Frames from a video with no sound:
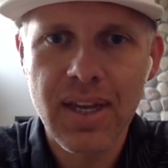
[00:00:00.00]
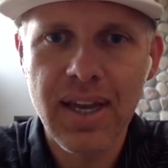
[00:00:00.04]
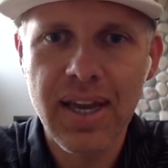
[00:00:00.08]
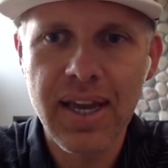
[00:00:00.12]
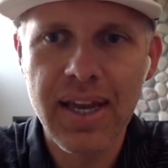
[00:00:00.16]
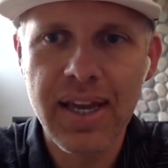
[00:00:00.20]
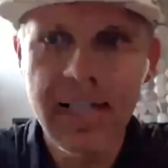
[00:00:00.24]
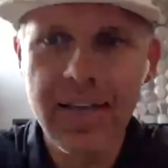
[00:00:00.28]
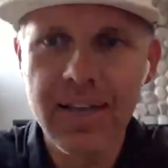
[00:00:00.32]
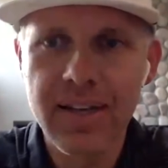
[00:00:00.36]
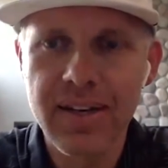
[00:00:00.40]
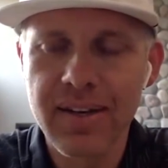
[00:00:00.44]

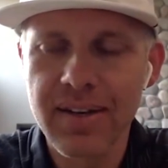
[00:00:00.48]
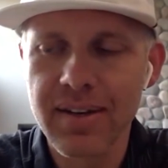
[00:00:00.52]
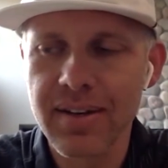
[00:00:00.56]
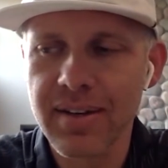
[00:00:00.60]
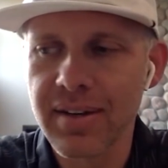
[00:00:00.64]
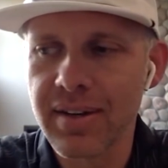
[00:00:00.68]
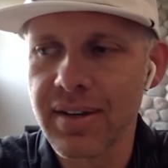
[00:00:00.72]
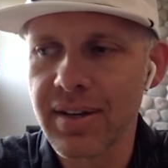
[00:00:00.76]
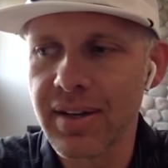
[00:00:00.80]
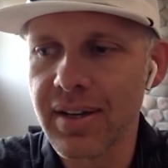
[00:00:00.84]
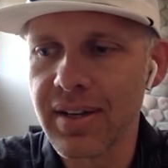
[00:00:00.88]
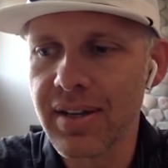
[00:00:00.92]

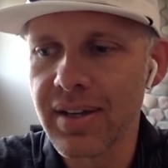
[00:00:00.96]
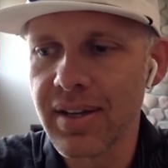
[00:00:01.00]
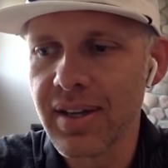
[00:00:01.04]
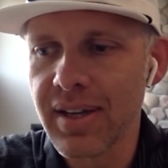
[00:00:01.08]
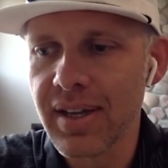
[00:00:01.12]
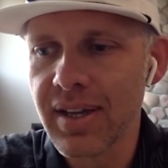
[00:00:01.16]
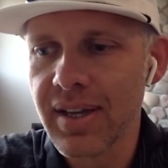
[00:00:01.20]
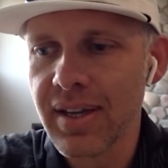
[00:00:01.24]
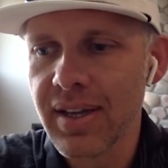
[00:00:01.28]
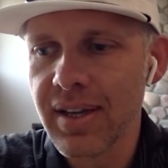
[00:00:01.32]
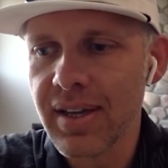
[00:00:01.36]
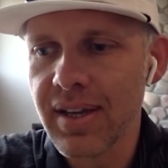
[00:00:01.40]
and
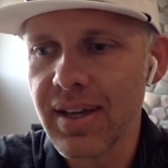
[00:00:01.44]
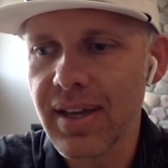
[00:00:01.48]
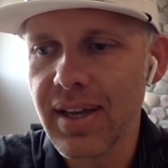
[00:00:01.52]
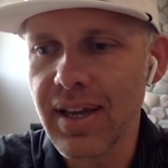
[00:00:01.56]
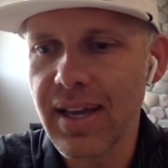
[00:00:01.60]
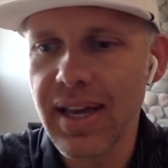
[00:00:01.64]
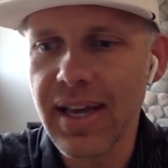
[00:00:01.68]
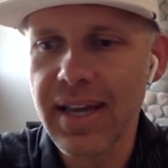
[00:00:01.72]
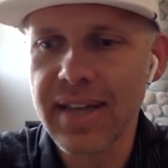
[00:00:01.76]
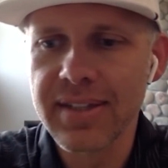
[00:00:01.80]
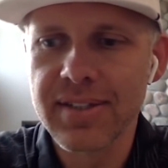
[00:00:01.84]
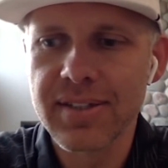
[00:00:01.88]

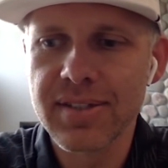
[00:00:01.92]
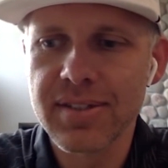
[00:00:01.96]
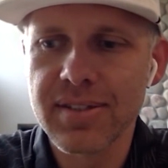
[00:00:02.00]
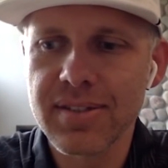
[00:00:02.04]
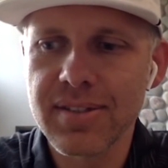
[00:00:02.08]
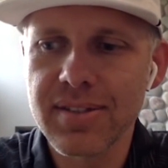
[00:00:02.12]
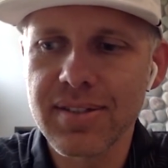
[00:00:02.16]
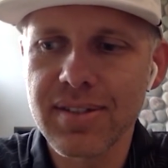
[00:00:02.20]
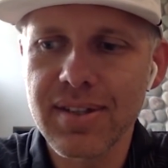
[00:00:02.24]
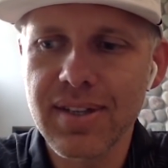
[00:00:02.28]
it's